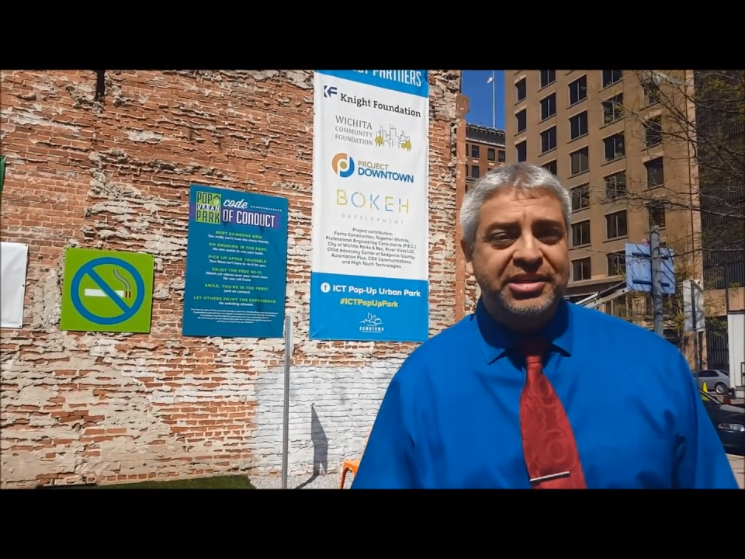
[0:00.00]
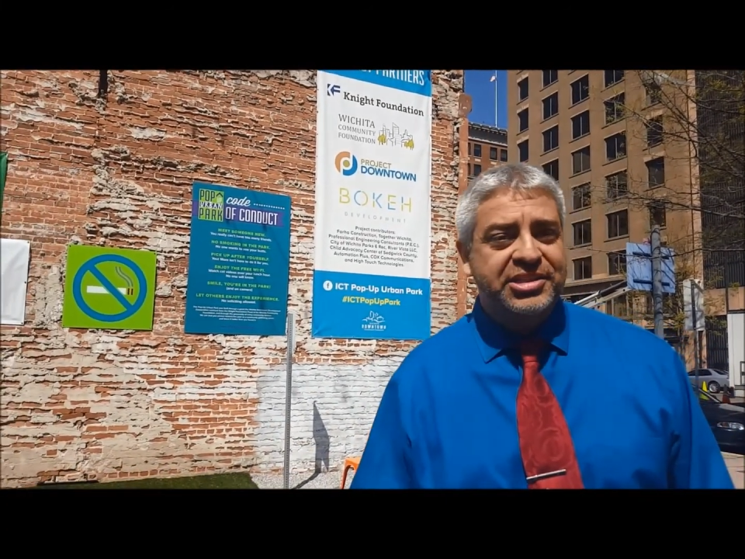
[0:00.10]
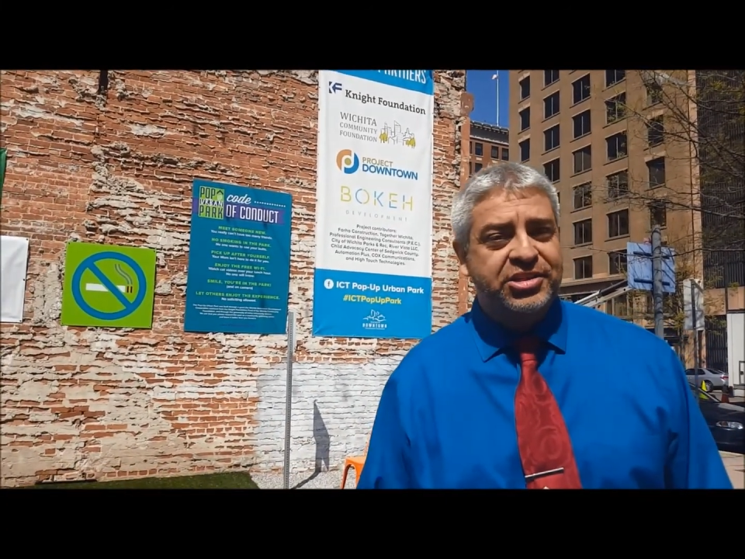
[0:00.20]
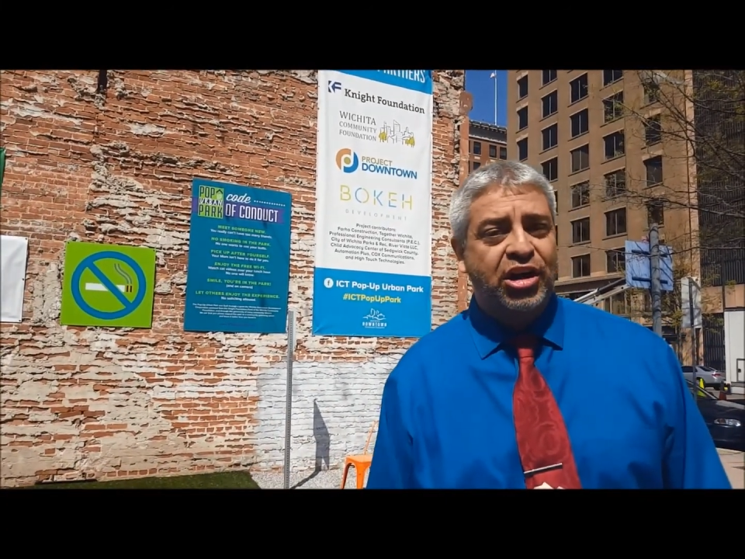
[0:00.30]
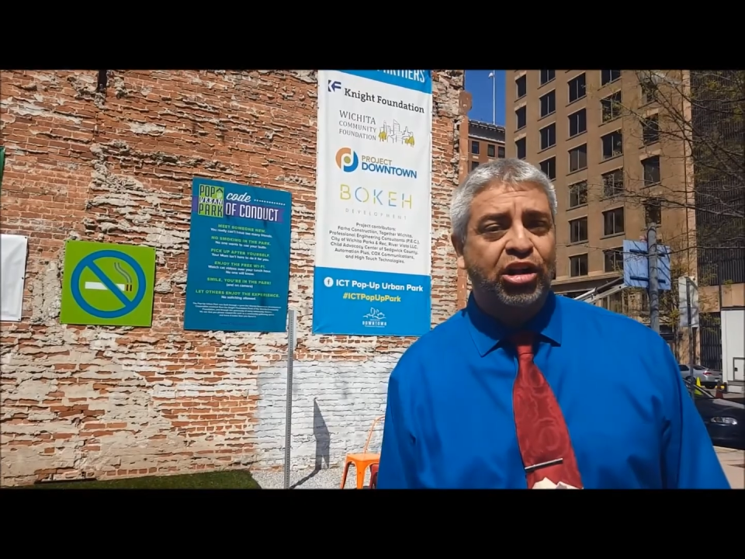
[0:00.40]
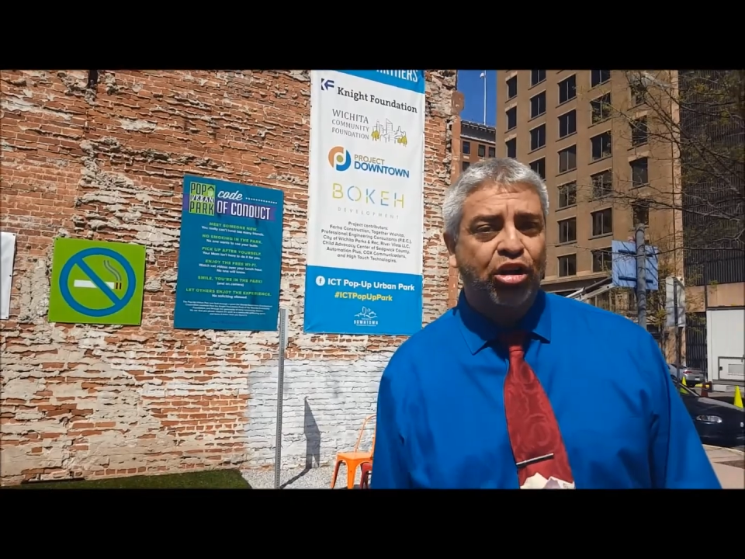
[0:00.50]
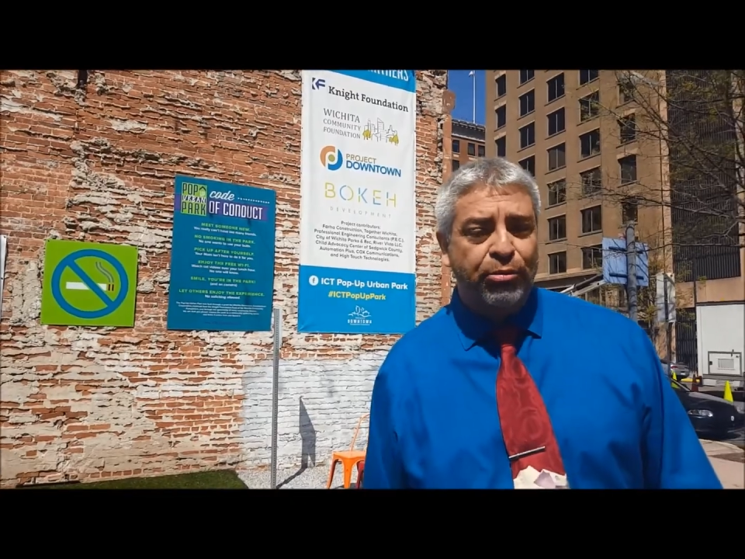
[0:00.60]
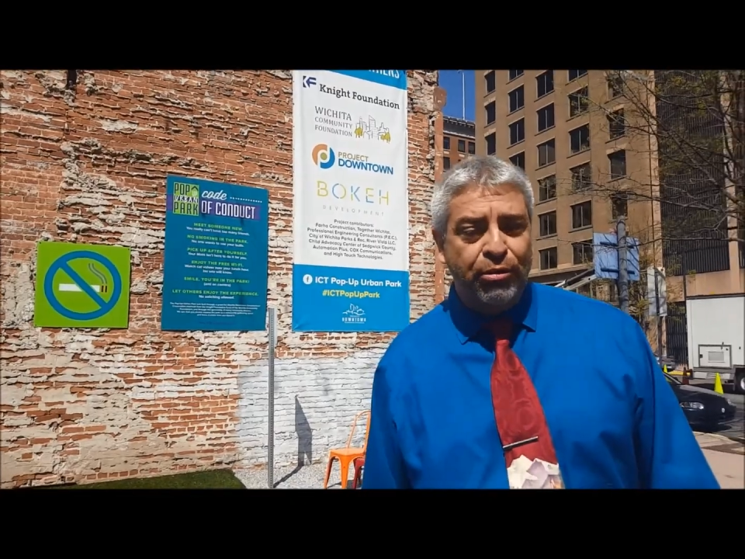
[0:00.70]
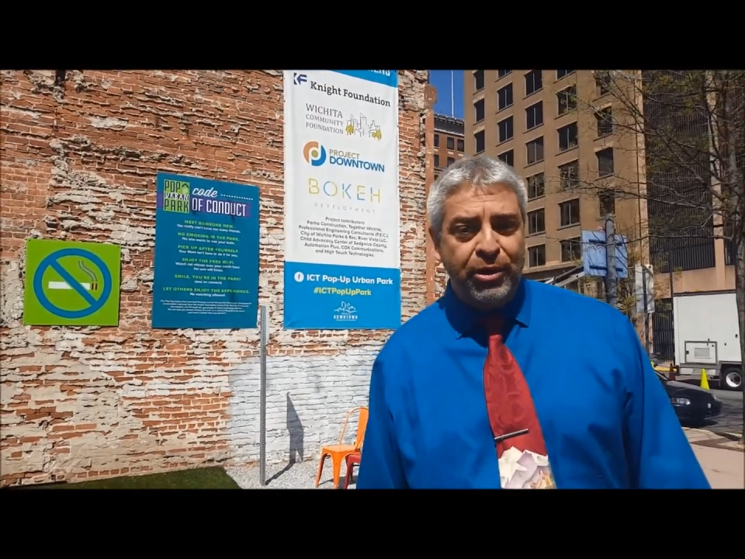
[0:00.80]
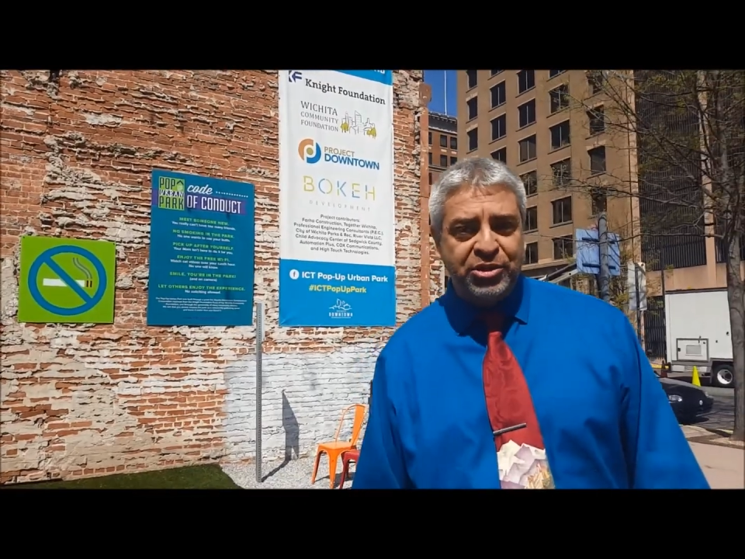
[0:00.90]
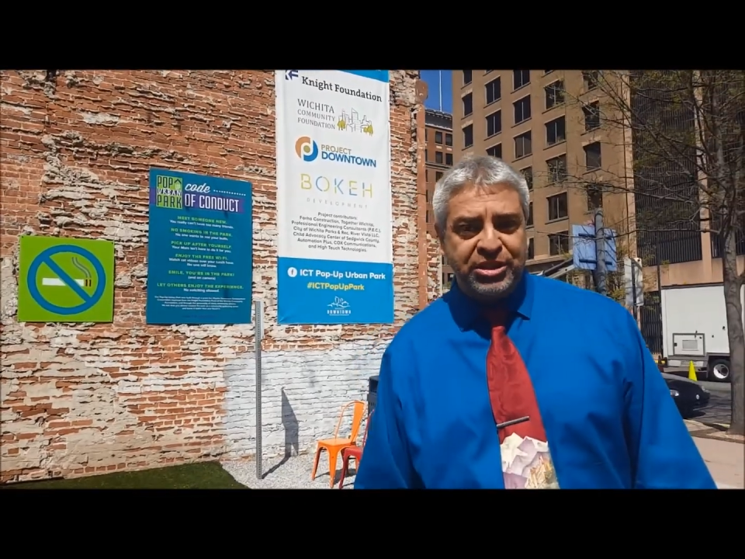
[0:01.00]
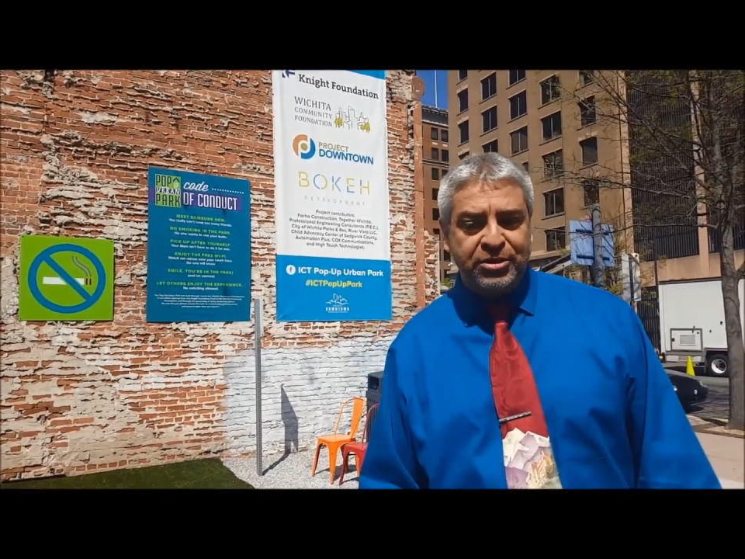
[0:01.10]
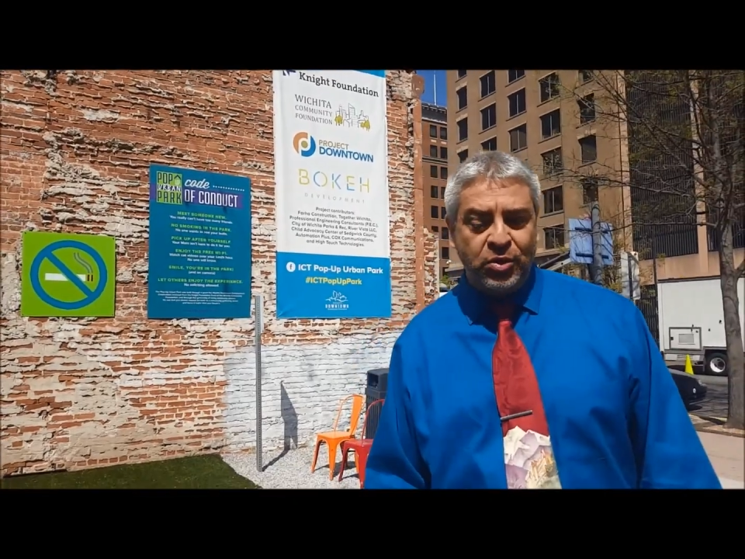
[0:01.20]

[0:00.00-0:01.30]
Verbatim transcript: This is our Global Motion